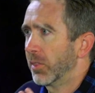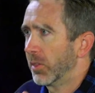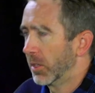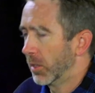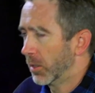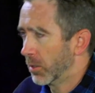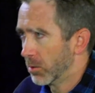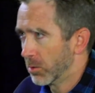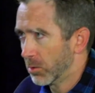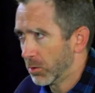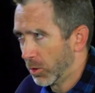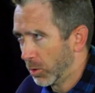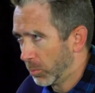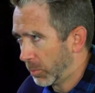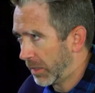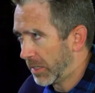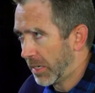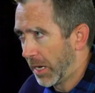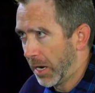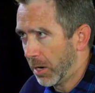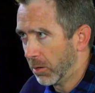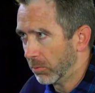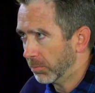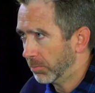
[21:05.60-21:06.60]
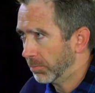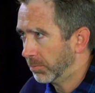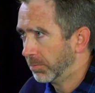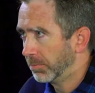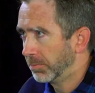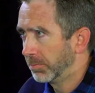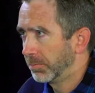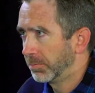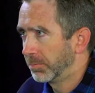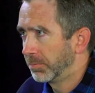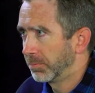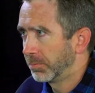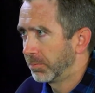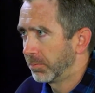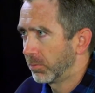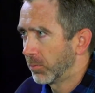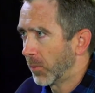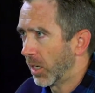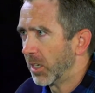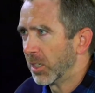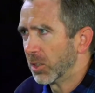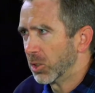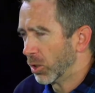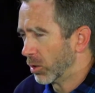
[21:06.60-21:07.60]
can slow me down.
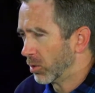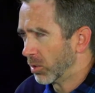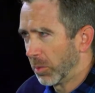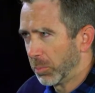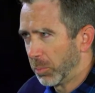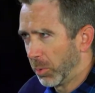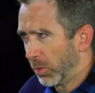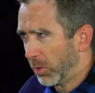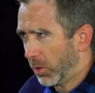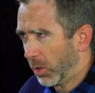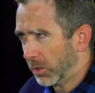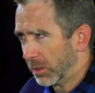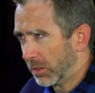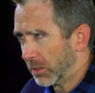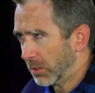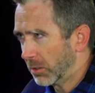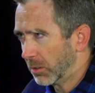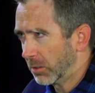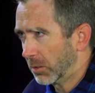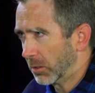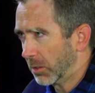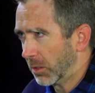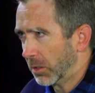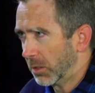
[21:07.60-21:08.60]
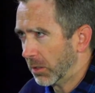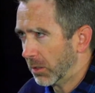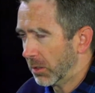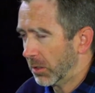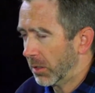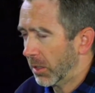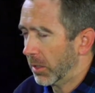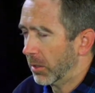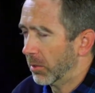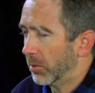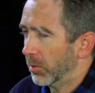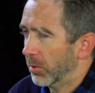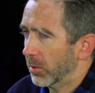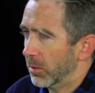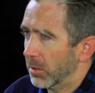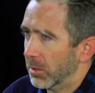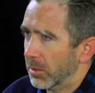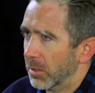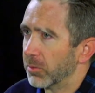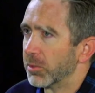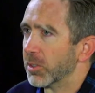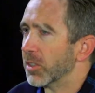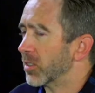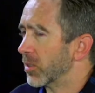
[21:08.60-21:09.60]
And it shows up with all these kind
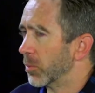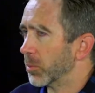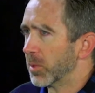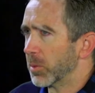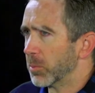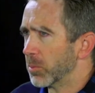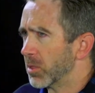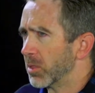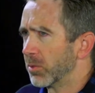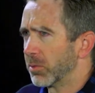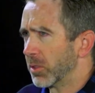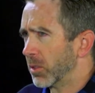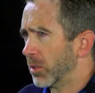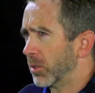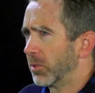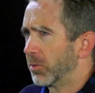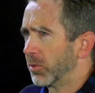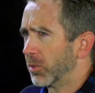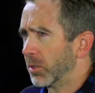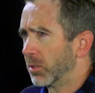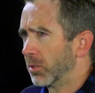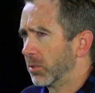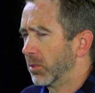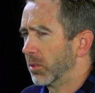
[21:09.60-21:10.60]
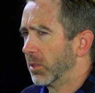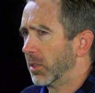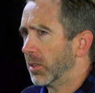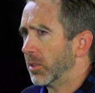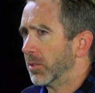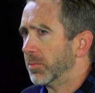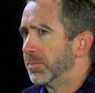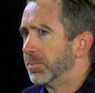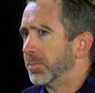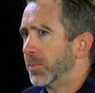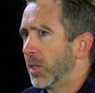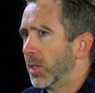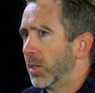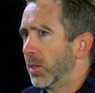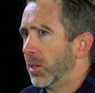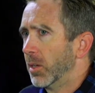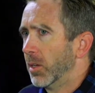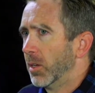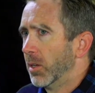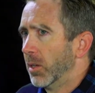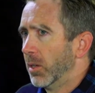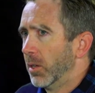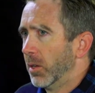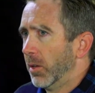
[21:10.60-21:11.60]
of different symptoms, different
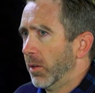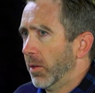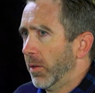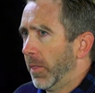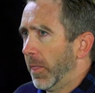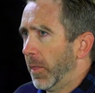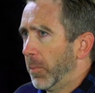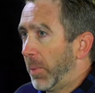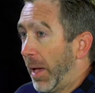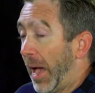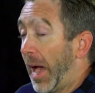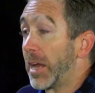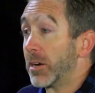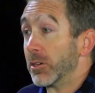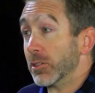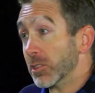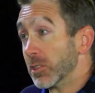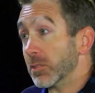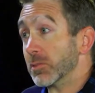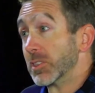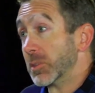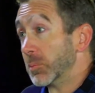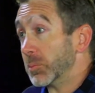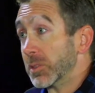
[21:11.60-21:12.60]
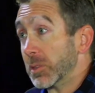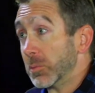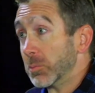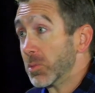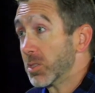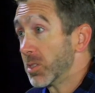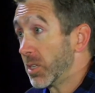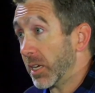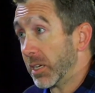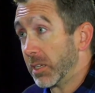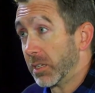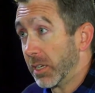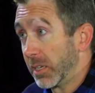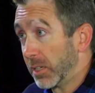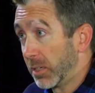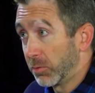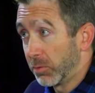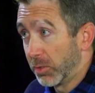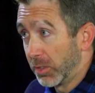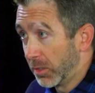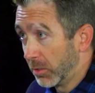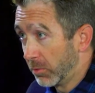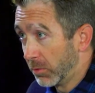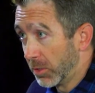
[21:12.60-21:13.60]
patterns of symptoms that
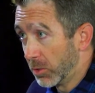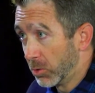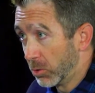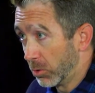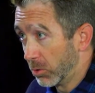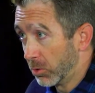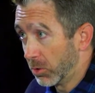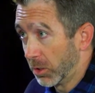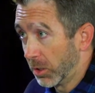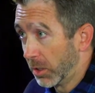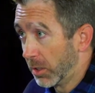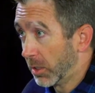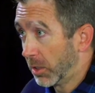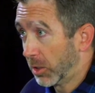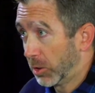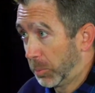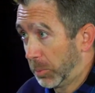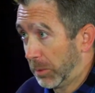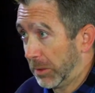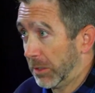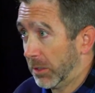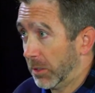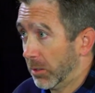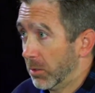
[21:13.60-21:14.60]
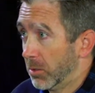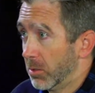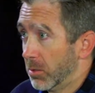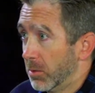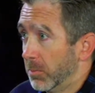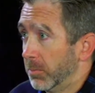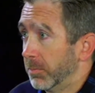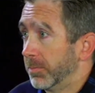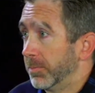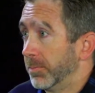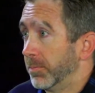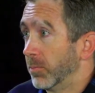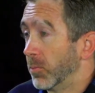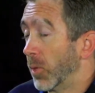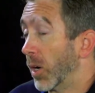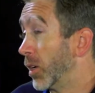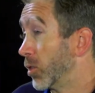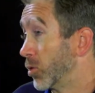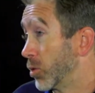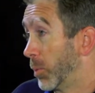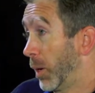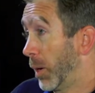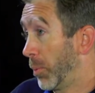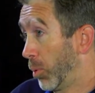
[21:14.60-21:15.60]
different individuals are going to experience. All
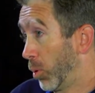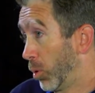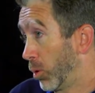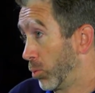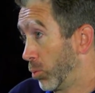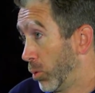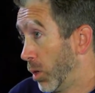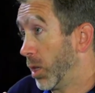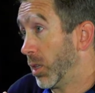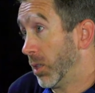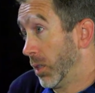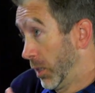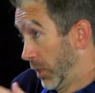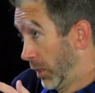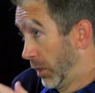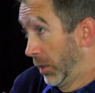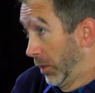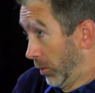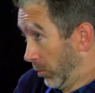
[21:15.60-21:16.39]
right, so bipolar 1, like,